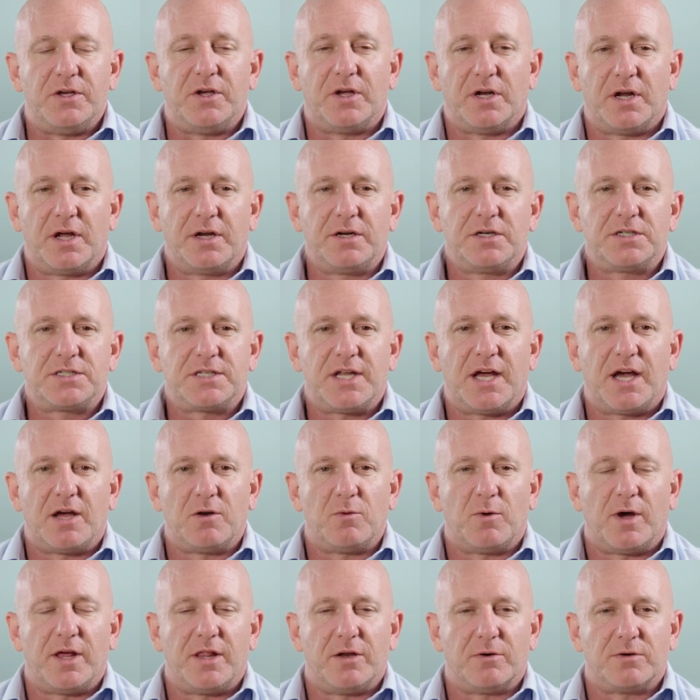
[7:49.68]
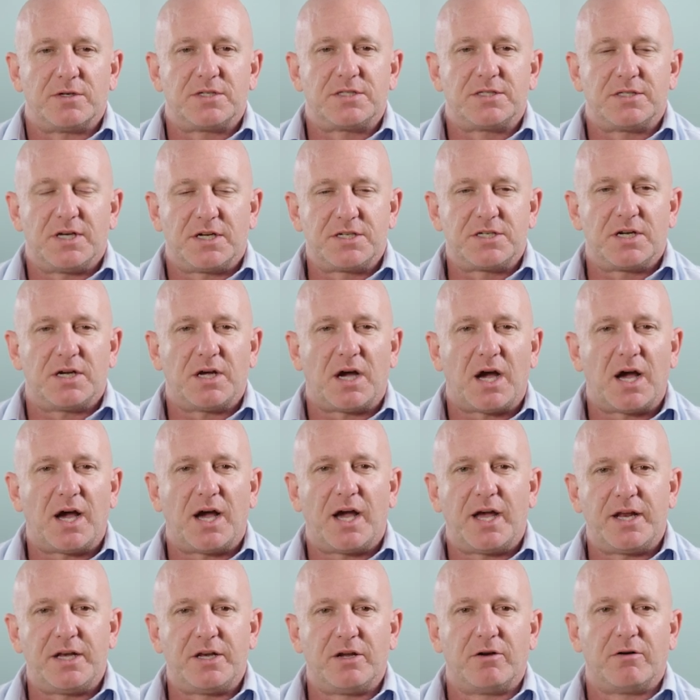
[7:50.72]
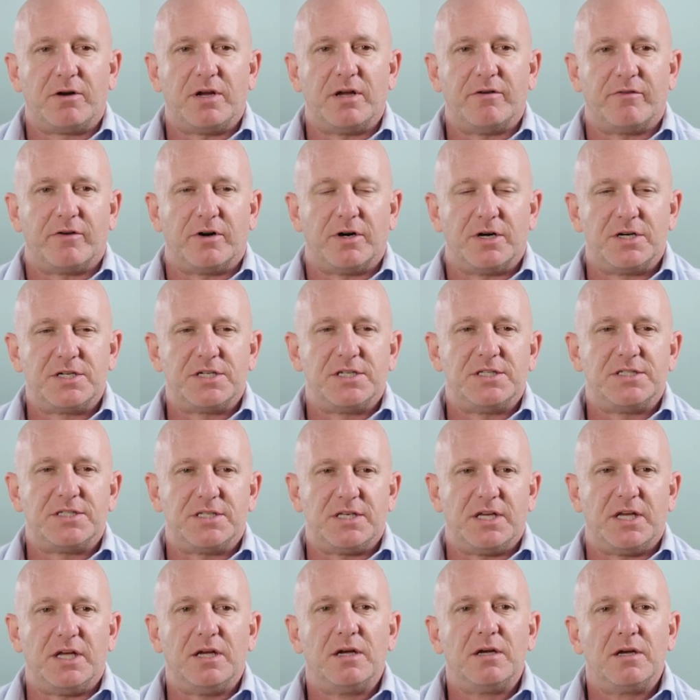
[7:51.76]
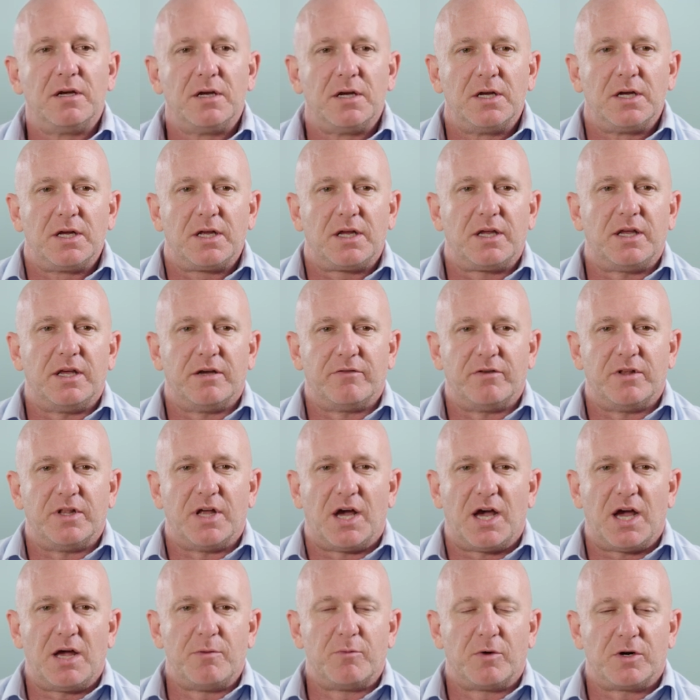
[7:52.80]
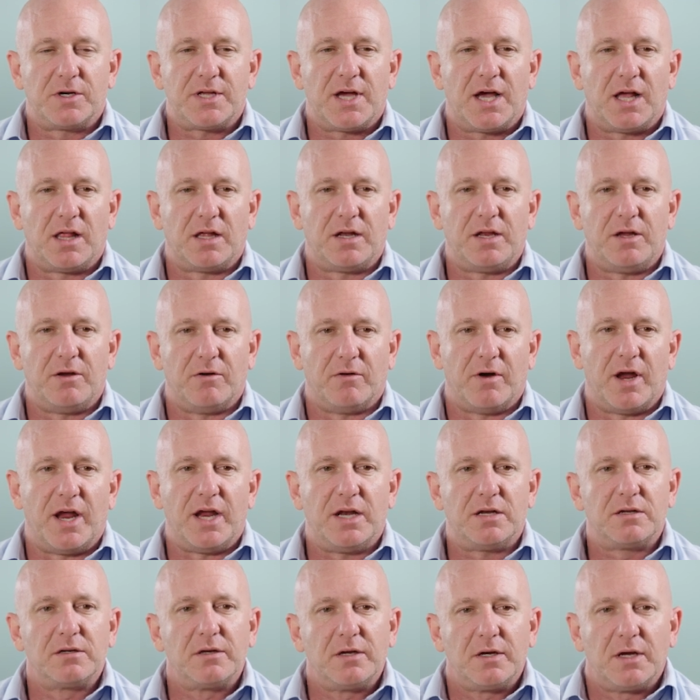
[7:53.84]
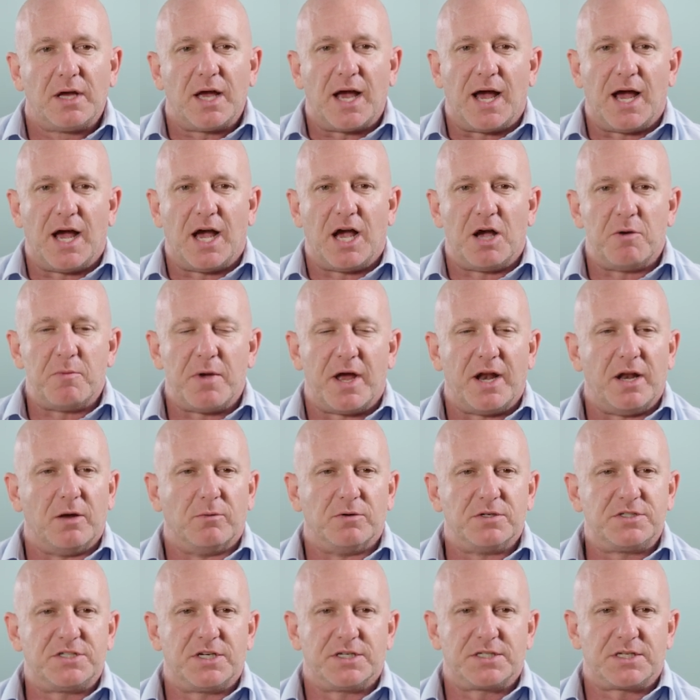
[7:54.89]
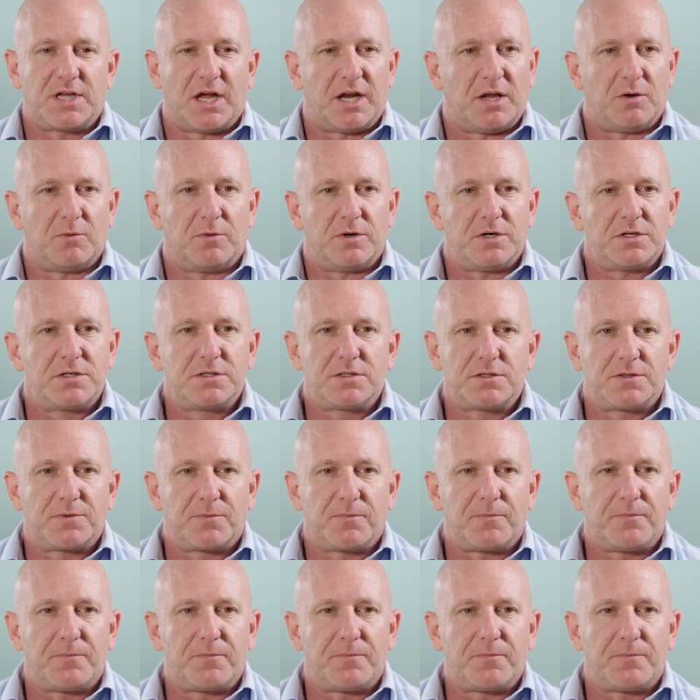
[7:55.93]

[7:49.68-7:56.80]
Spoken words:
you can understand why there was such a high degree of urgency given the high mortality rate, and it was just getting worse.